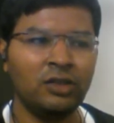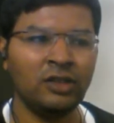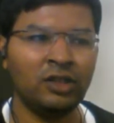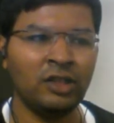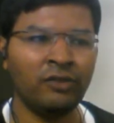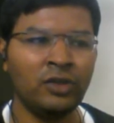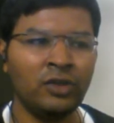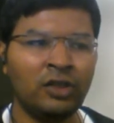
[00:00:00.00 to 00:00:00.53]

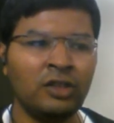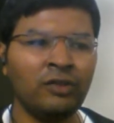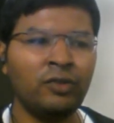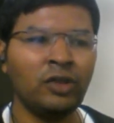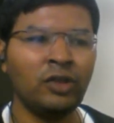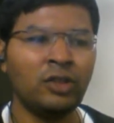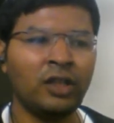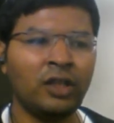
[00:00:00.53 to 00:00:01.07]
they would
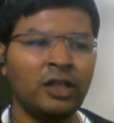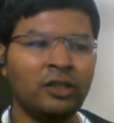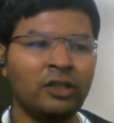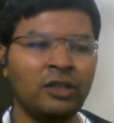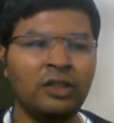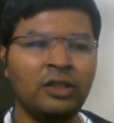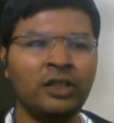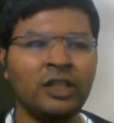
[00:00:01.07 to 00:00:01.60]
want like
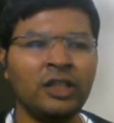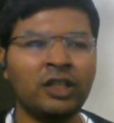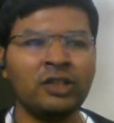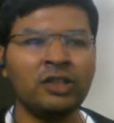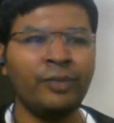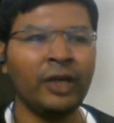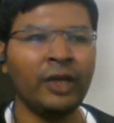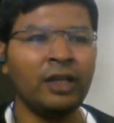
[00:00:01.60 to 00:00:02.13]
the
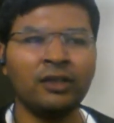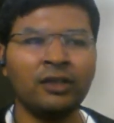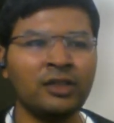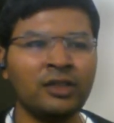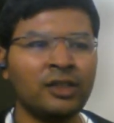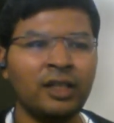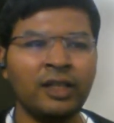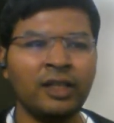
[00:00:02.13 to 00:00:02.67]
integration
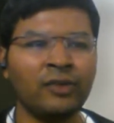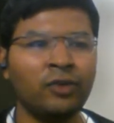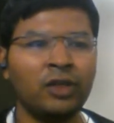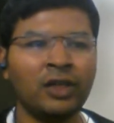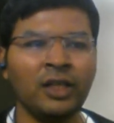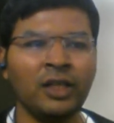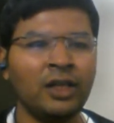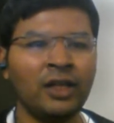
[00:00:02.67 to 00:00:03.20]
patterns, like
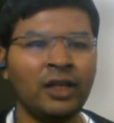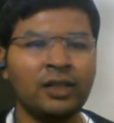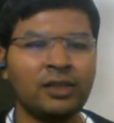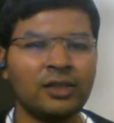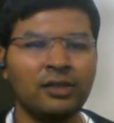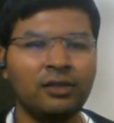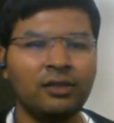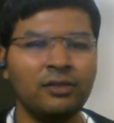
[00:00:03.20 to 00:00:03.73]
what I
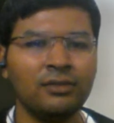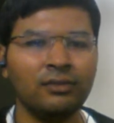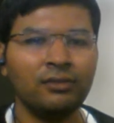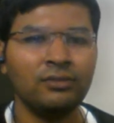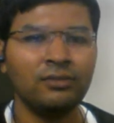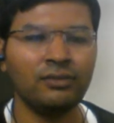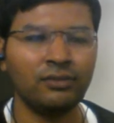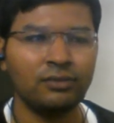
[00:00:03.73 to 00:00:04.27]
asked
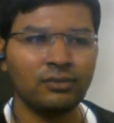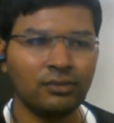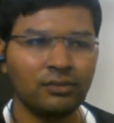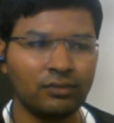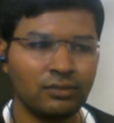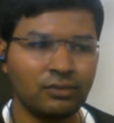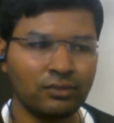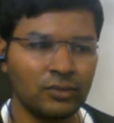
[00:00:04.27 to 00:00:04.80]

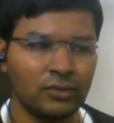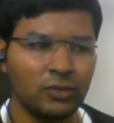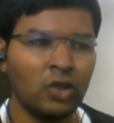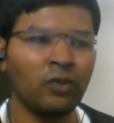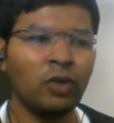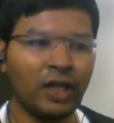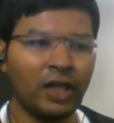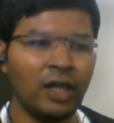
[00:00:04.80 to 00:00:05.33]

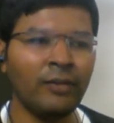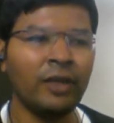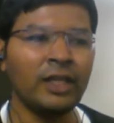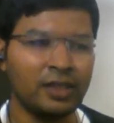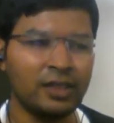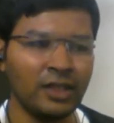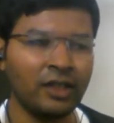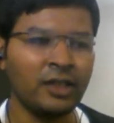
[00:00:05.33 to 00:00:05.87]
or what I'm
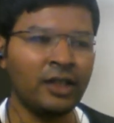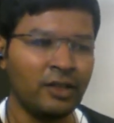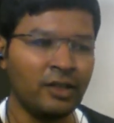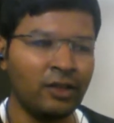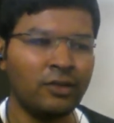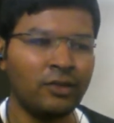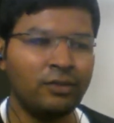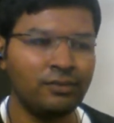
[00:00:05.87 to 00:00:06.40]
answering right
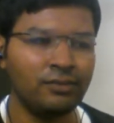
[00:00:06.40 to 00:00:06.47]
now.